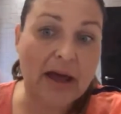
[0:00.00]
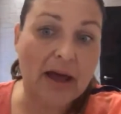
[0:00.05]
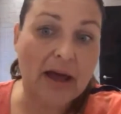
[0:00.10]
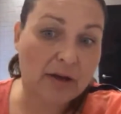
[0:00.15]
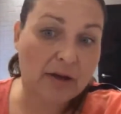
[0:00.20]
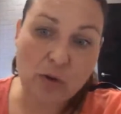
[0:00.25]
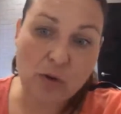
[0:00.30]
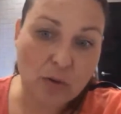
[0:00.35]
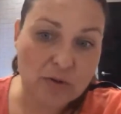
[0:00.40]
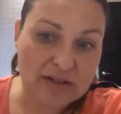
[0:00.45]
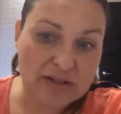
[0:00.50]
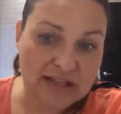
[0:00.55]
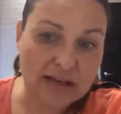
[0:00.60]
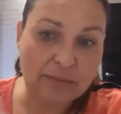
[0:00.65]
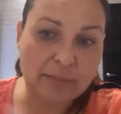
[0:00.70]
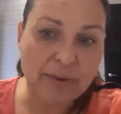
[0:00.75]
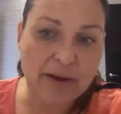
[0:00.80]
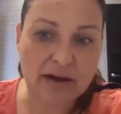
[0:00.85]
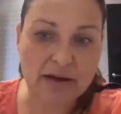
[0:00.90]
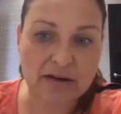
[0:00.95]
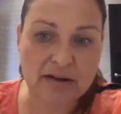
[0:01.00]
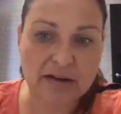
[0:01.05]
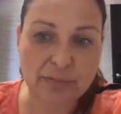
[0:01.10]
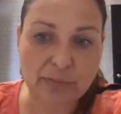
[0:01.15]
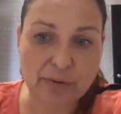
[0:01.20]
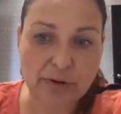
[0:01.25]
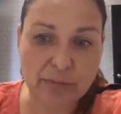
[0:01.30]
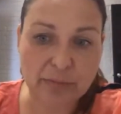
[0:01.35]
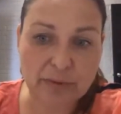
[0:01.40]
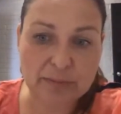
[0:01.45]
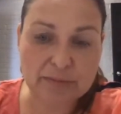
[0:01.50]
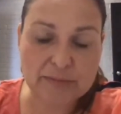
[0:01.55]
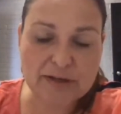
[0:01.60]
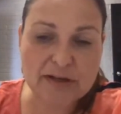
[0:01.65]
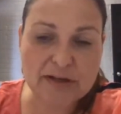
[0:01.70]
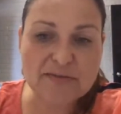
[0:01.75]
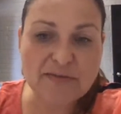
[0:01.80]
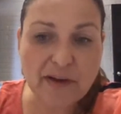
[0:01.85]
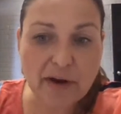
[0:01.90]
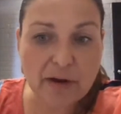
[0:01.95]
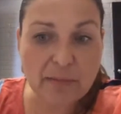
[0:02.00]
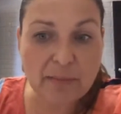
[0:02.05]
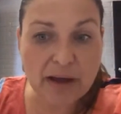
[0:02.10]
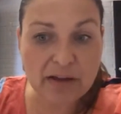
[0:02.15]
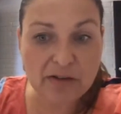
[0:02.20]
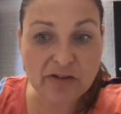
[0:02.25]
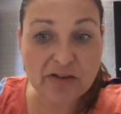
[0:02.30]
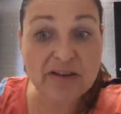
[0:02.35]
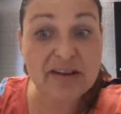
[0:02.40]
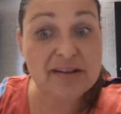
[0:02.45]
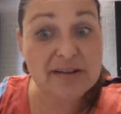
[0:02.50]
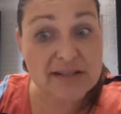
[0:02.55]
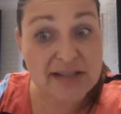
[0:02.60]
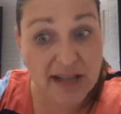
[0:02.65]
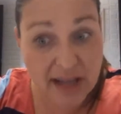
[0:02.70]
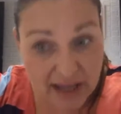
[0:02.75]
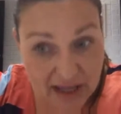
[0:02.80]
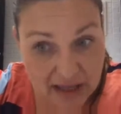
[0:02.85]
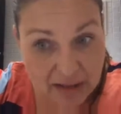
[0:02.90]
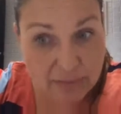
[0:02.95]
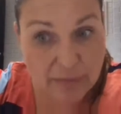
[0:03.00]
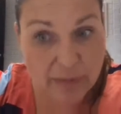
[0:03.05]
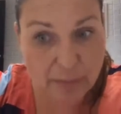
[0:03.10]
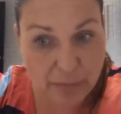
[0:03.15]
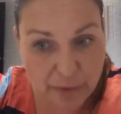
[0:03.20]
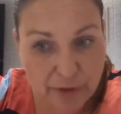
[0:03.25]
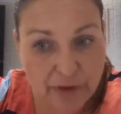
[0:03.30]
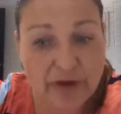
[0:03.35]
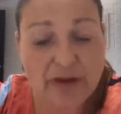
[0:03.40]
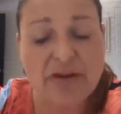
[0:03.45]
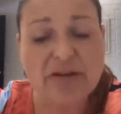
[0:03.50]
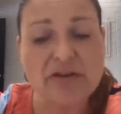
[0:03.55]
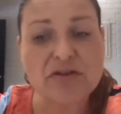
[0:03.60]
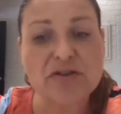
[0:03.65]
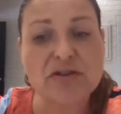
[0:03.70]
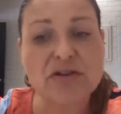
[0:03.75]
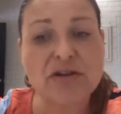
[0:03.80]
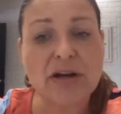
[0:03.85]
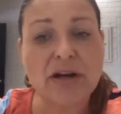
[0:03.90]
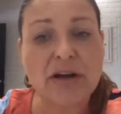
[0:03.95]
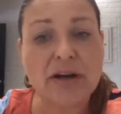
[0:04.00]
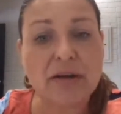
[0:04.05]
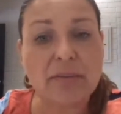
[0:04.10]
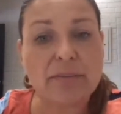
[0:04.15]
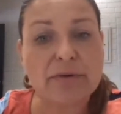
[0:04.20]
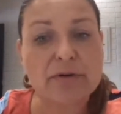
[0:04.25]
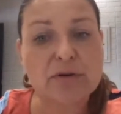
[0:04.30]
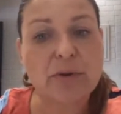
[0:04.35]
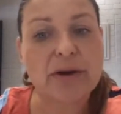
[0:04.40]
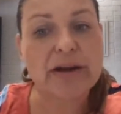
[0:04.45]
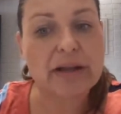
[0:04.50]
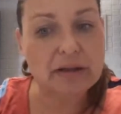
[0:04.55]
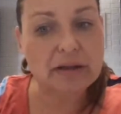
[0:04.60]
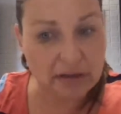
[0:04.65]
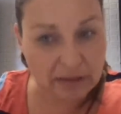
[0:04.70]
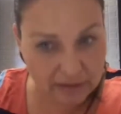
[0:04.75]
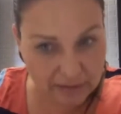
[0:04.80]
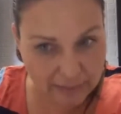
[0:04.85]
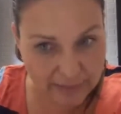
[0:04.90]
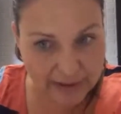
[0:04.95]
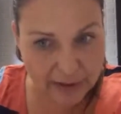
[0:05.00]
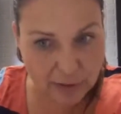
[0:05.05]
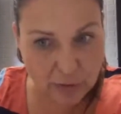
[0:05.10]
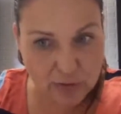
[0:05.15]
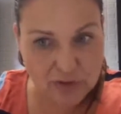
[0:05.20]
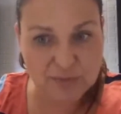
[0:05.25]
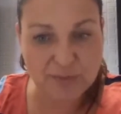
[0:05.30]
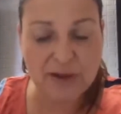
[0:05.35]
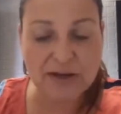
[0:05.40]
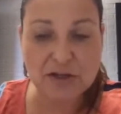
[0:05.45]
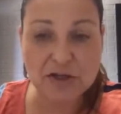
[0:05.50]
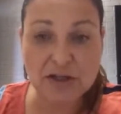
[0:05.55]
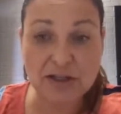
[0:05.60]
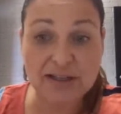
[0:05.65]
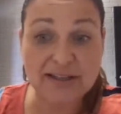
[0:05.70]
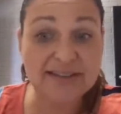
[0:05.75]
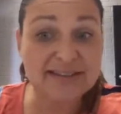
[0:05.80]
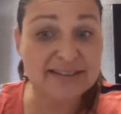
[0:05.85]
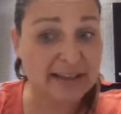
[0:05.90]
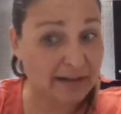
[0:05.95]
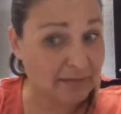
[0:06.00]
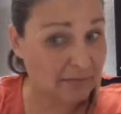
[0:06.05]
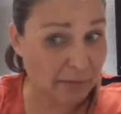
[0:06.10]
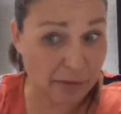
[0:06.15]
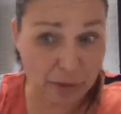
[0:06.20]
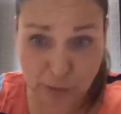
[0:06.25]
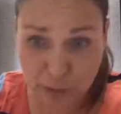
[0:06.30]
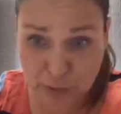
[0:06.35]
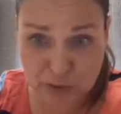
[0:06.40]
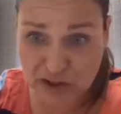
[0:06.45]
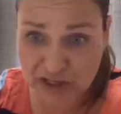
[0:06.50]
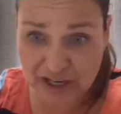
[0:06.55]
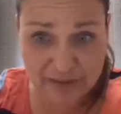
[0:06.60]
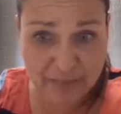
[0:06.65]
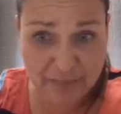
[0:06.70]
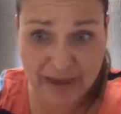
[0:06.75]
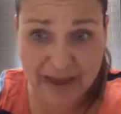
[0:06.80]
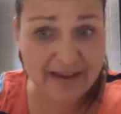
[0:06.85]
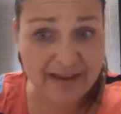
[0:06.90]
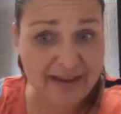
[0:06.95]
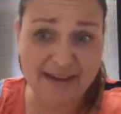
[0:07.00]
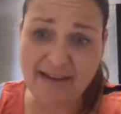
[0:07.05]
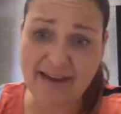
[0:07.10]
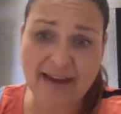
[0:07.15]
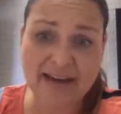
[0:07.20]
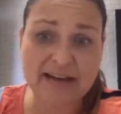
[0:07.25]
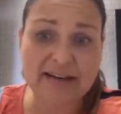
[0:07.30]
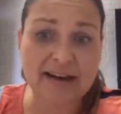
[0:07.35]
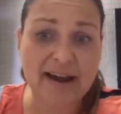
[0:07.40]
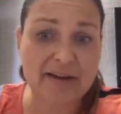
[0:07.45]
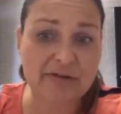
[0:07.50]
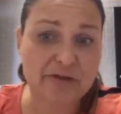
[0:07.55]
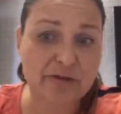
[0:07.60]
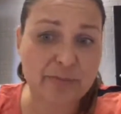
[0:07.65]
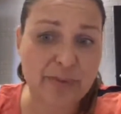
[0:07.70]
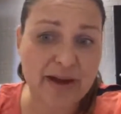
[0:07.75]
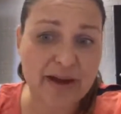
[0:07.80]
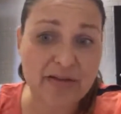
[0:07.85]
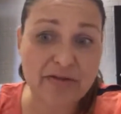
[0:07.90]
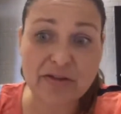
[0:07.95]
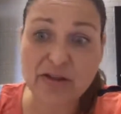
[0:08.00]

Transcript: causing a part of the problem. So it's very much a team approach between the medical specialist, a good GP and a naturopath